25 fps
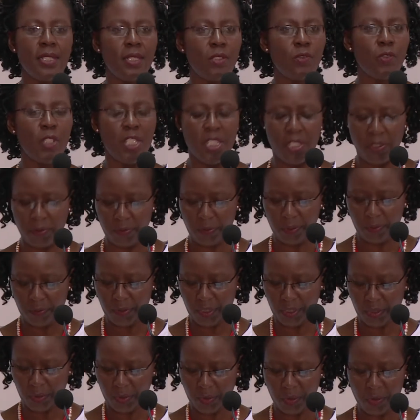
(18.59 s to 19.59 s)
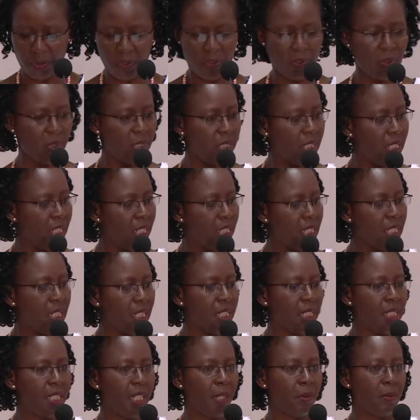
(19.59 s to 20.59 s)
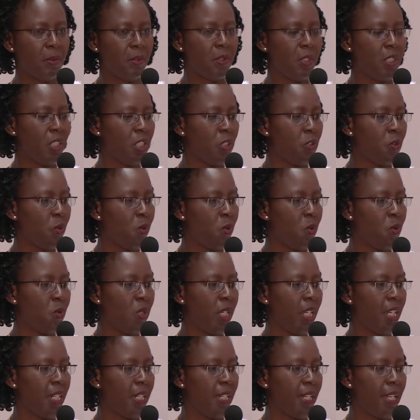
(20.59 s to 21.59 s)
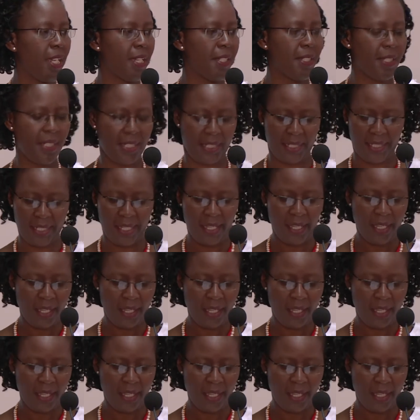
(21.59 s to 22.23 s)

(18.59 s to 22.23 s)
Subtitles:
2015 consolidated WHO guidelines.